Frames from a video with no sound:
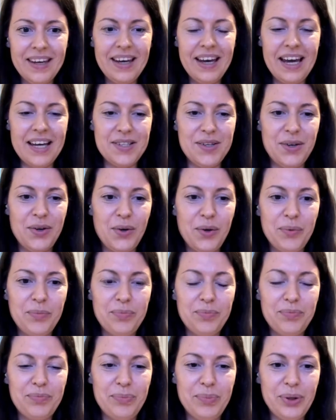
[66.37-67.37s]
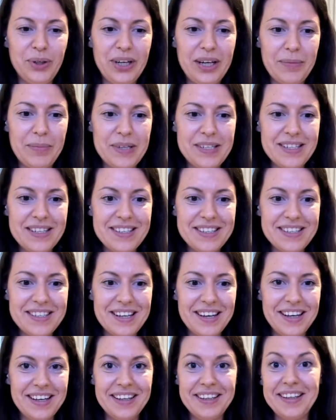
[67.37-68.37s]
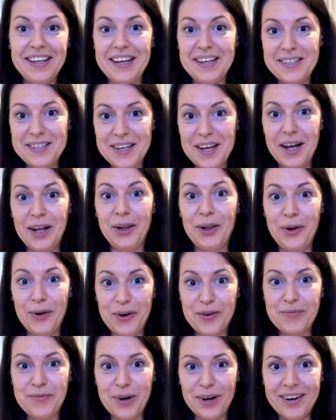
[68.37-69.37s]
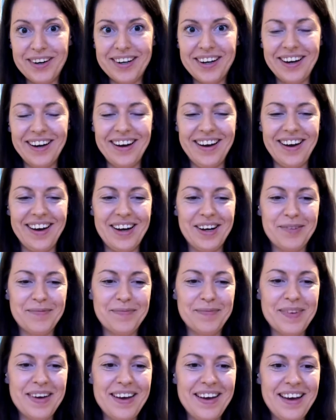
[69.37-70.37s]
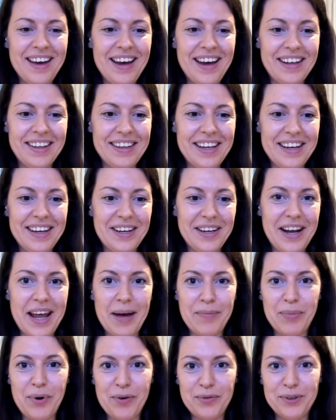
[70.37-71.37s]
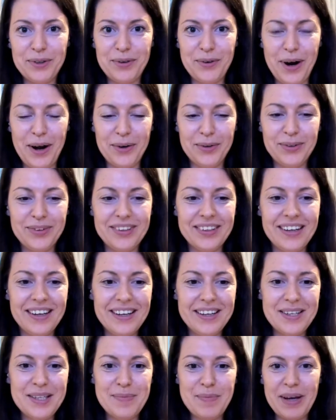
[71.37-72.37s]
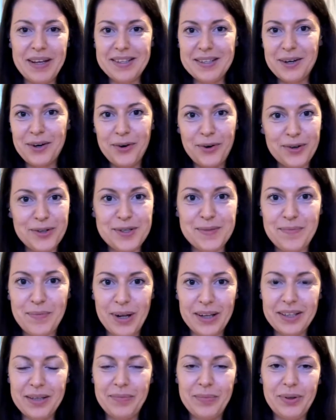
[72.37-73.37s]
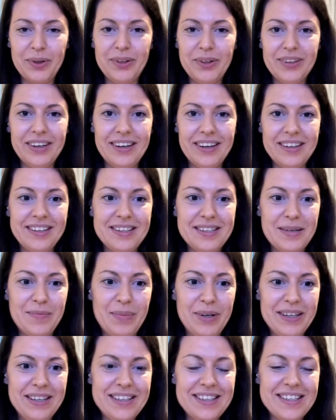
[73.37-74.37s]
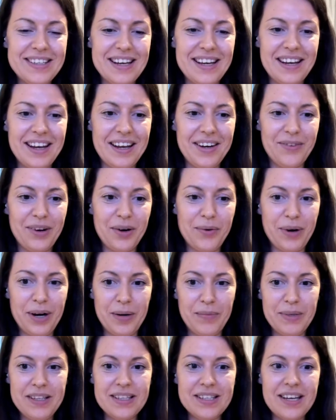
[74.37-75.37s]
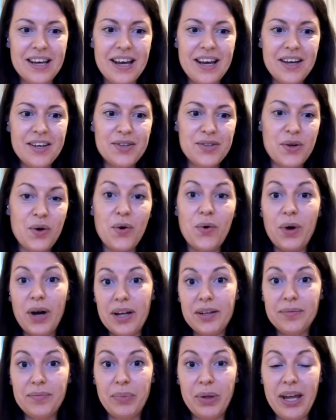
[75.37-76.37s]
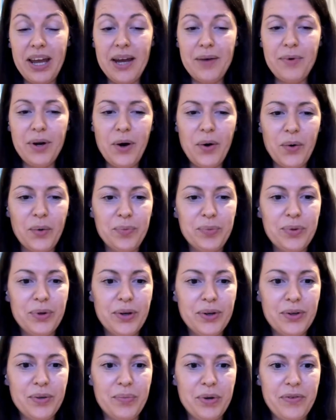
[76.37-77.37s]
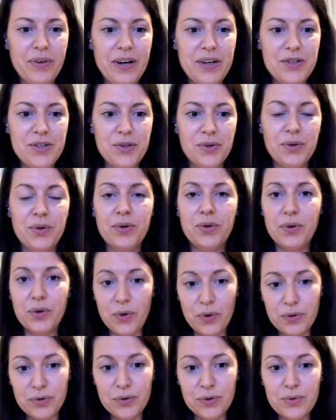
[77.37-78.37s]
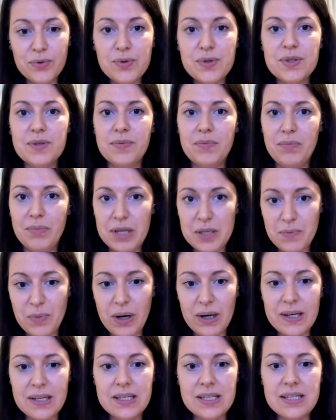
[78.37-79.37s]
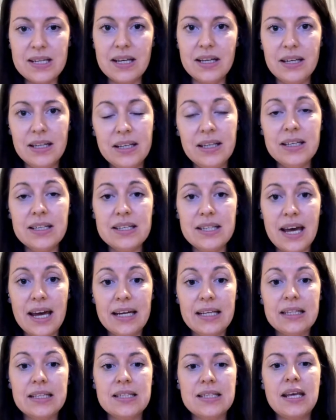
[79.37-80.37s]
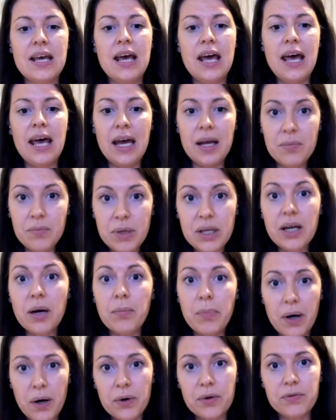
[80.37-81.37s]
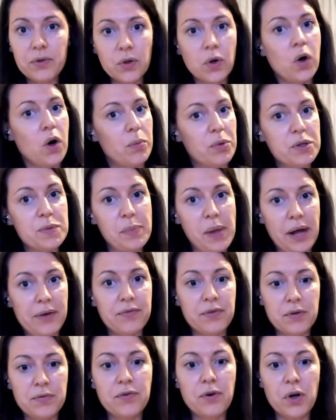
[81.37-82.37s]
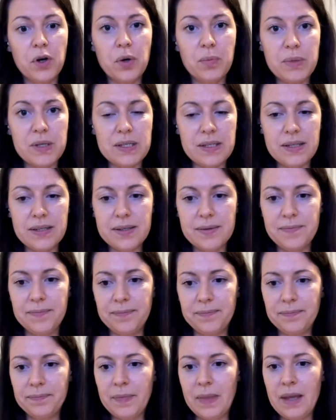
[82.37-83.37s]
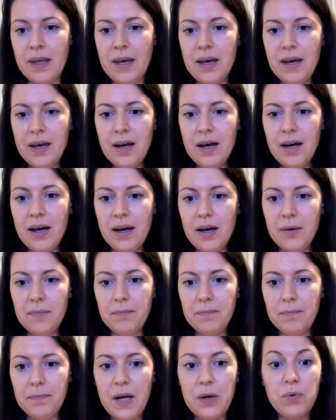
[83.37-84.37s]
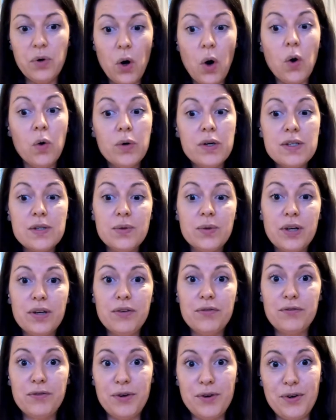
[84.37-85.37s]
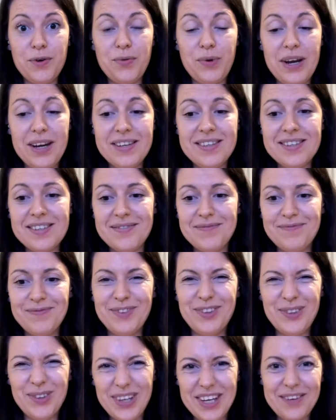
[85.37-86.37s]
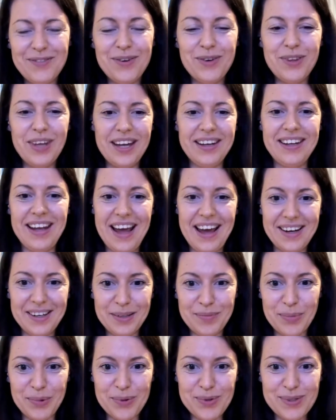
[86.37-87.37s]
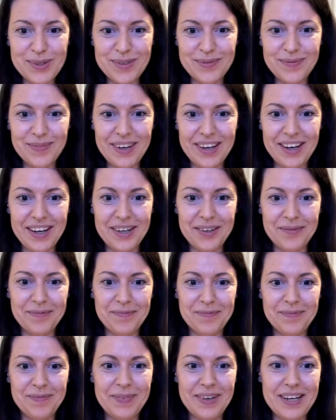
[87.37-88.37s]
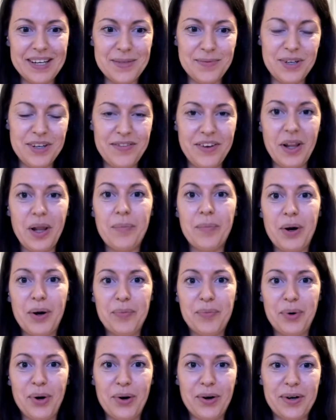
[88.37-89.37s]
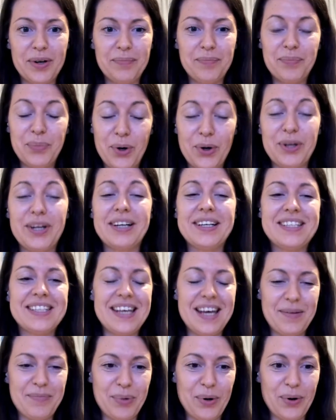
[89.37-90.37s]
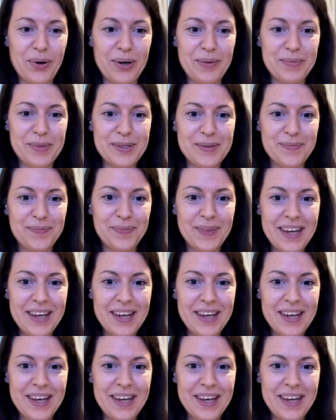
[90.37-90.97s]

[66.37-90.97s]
As you know, building a business takes a lot of work, and taking an app off the ground spans across multiple disciplines and requirements. So at Play, we hope to provide you growth tools, best practices and insights, and be a powerful commerce platform for your business. And we're always looking for new ways to give you that added boost as we develop our products and programs.